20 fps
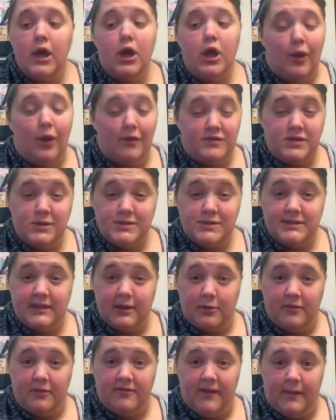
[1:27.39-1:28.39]
You have to use
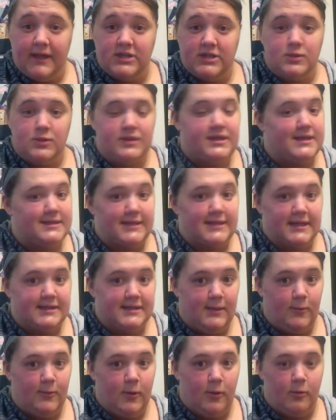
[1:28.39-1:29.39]
liquid foundation with this, else
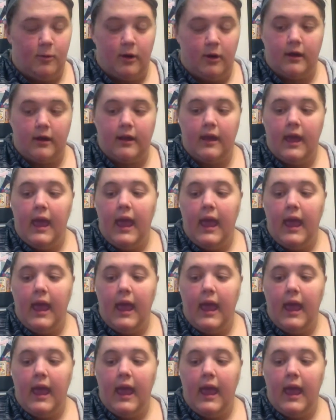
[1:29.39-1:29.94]
it won't work.